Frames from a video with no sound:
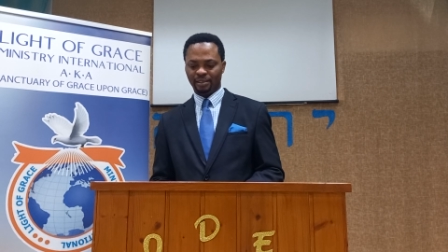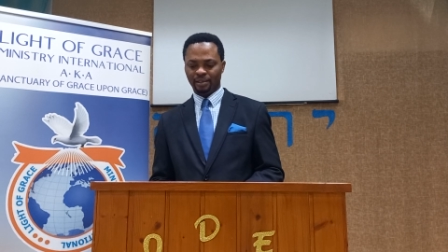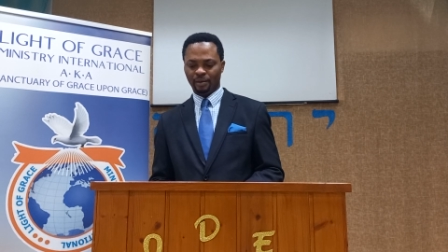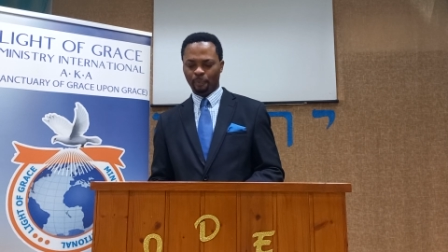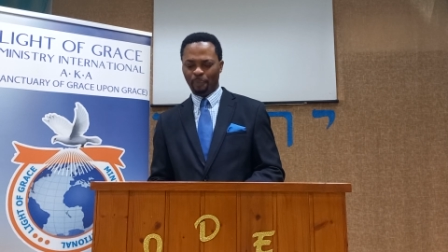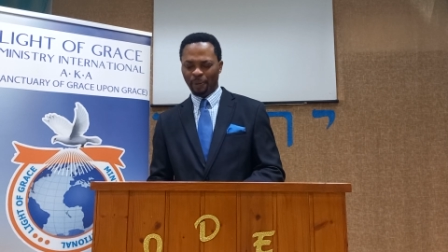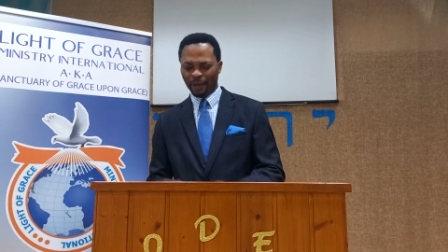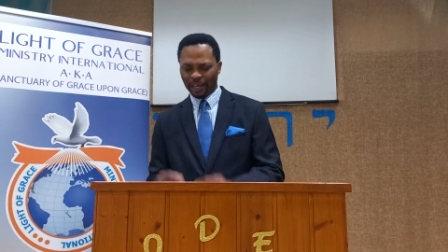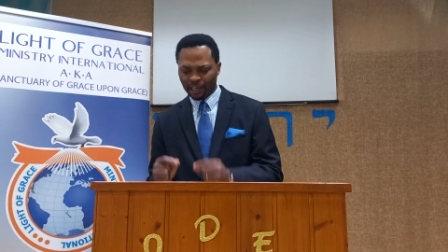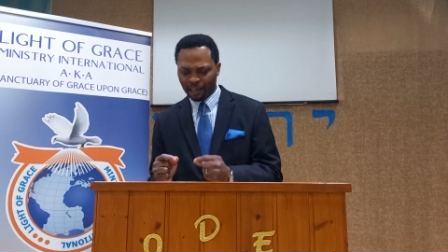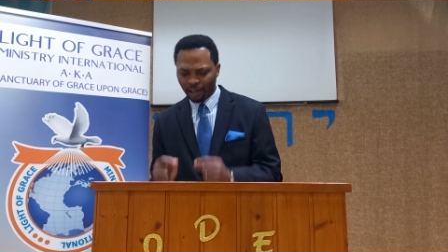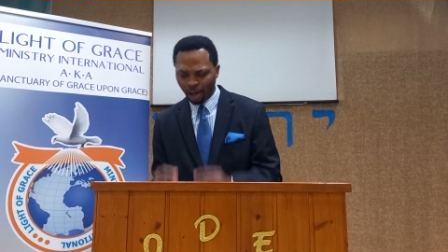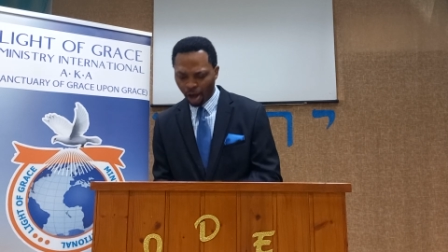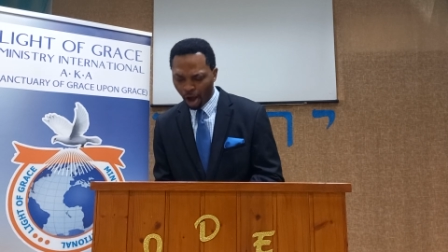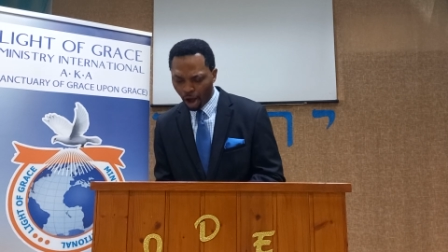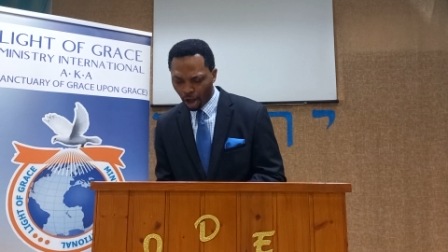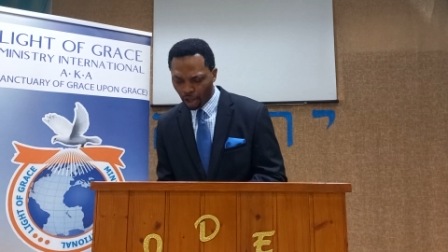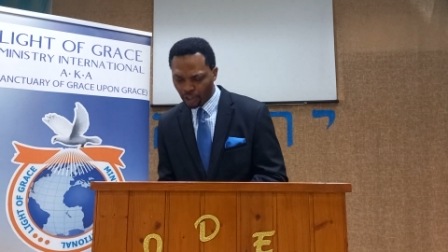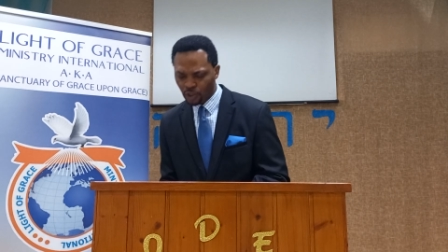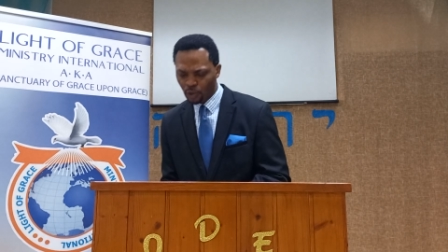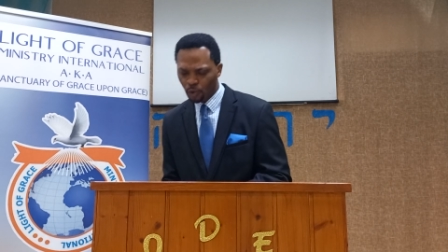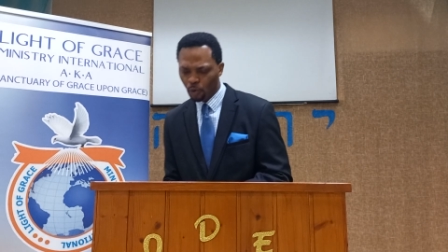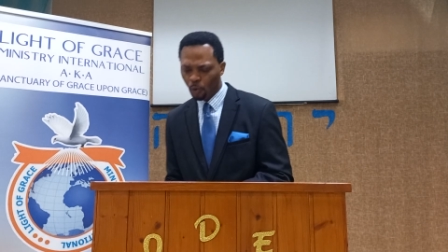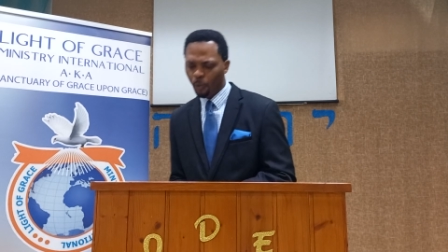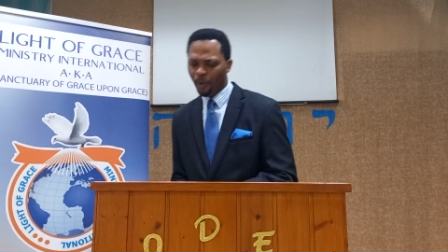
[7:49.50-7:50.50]

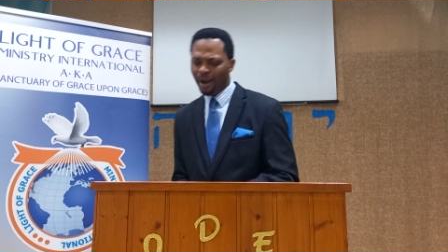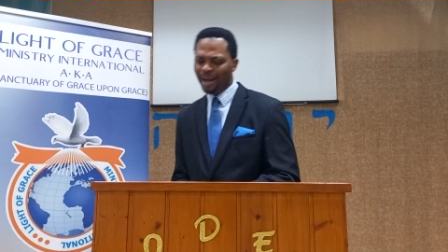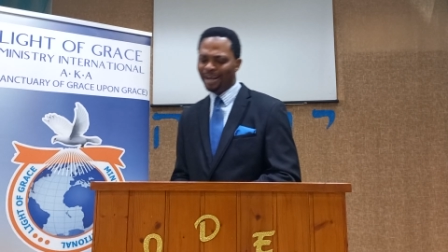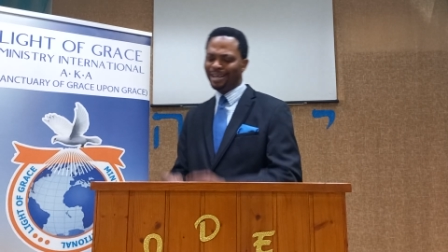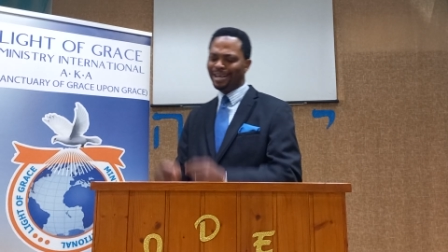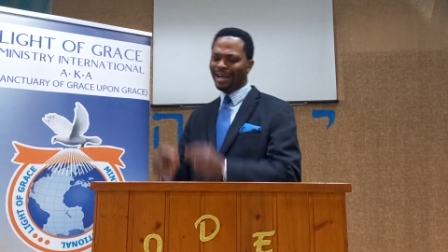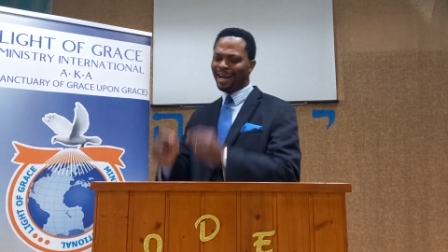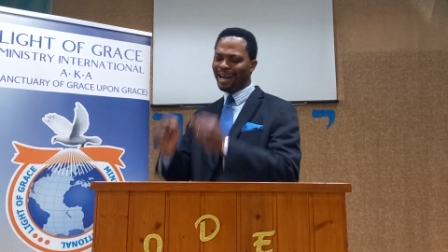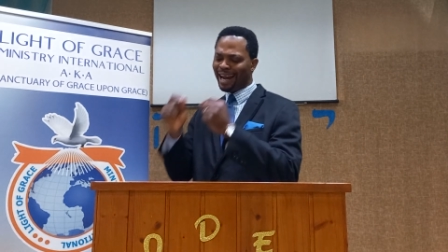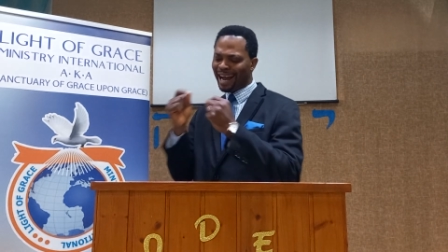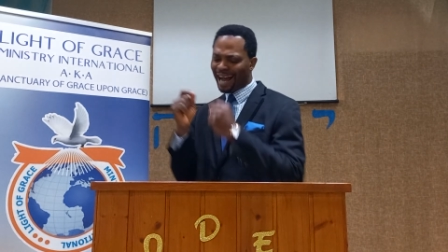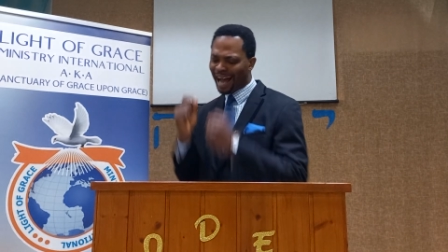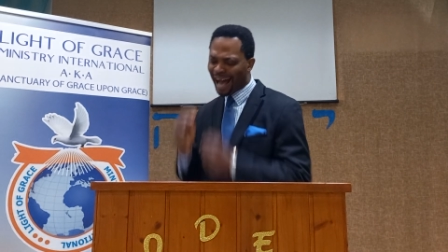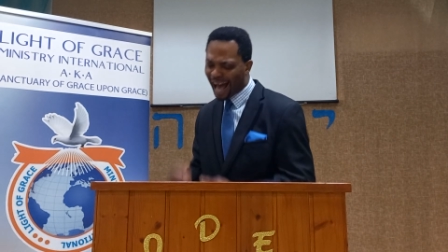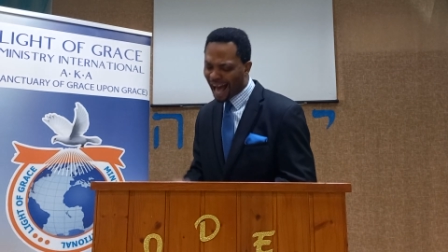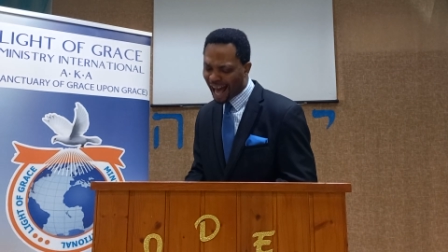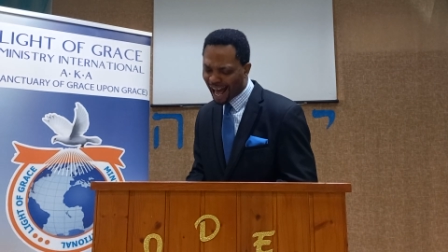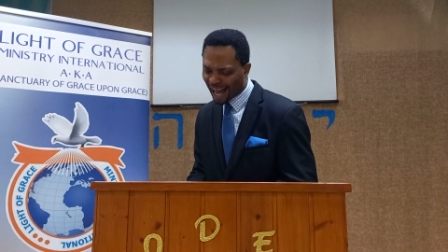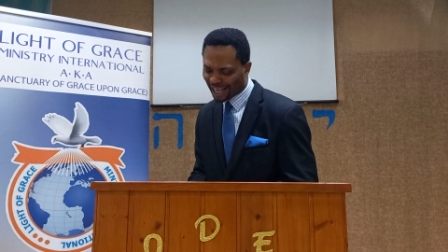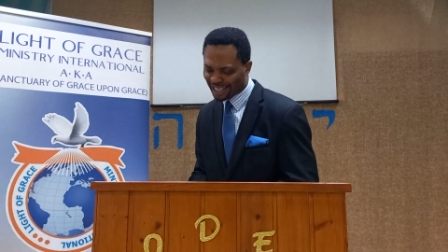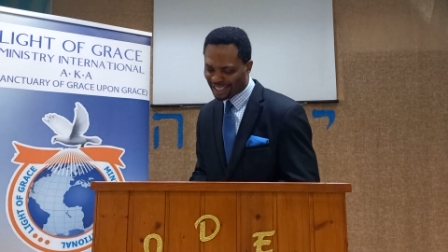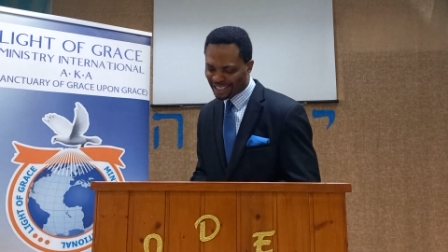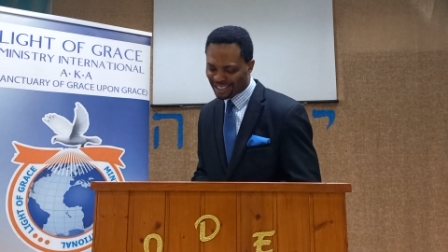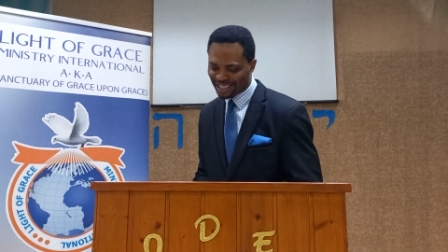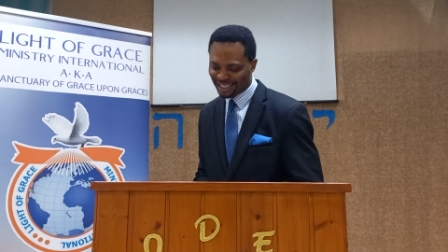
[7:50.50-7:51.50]
because when they
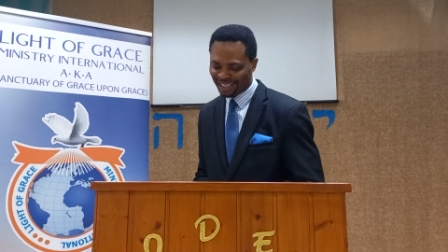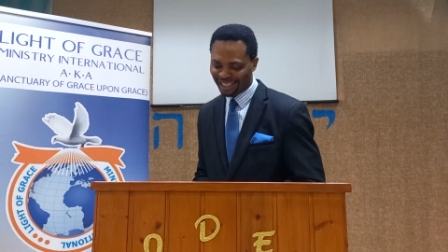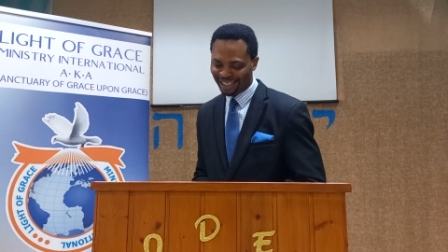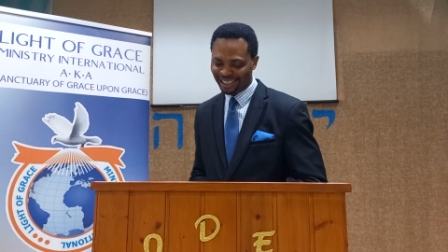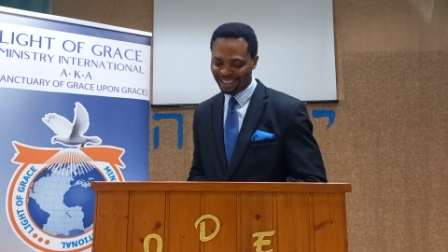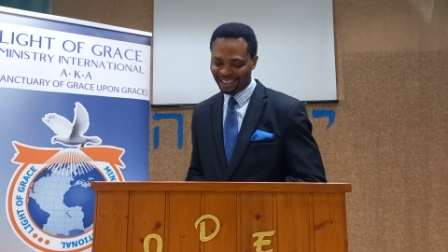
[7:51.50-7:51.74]
ask,